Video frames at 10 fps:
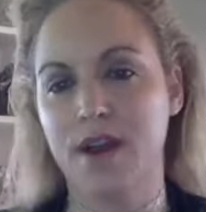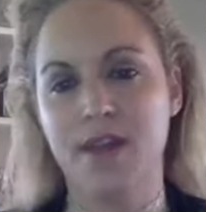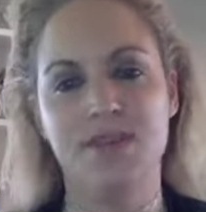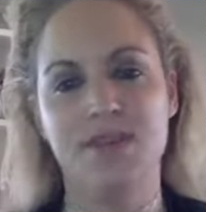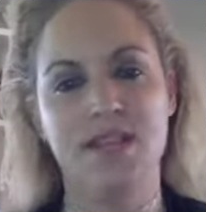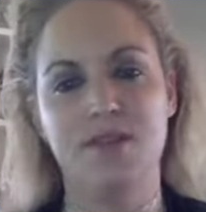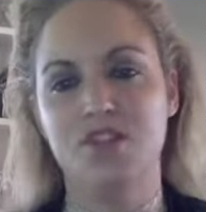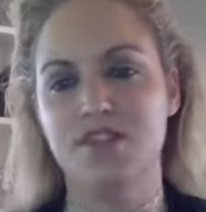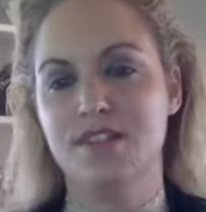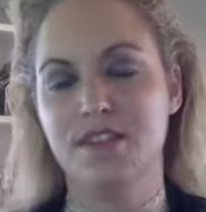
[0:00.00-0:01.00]
And it was like,
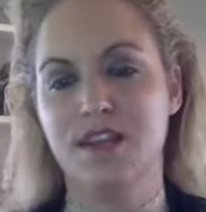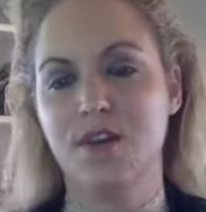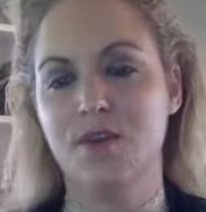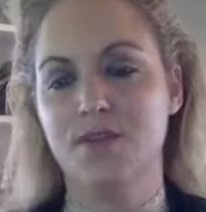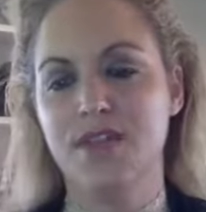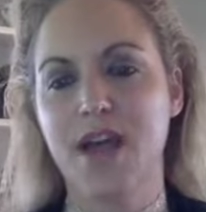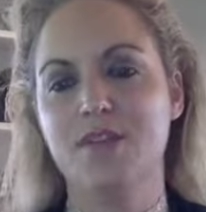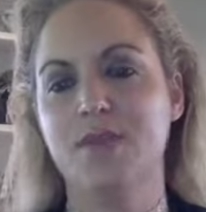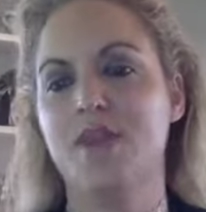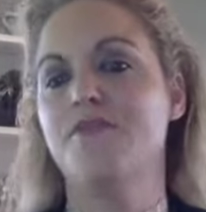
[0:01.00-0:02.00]
just, you know, that was my